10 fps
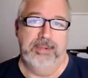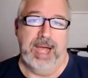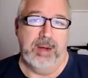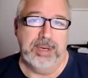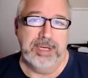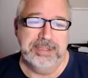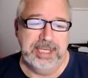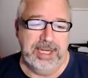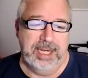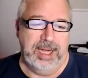how we're
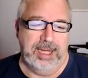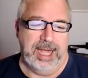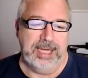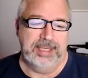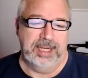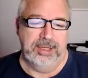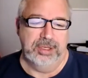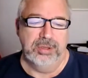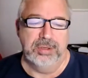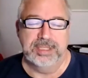using uh, alexa and
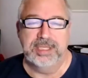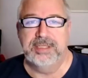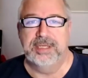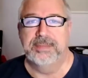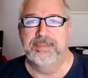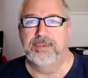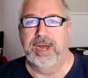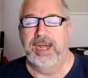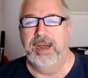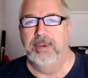the google assistant
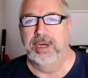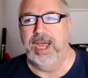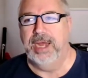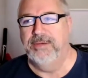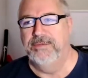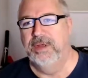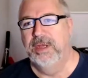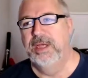right and we're kind of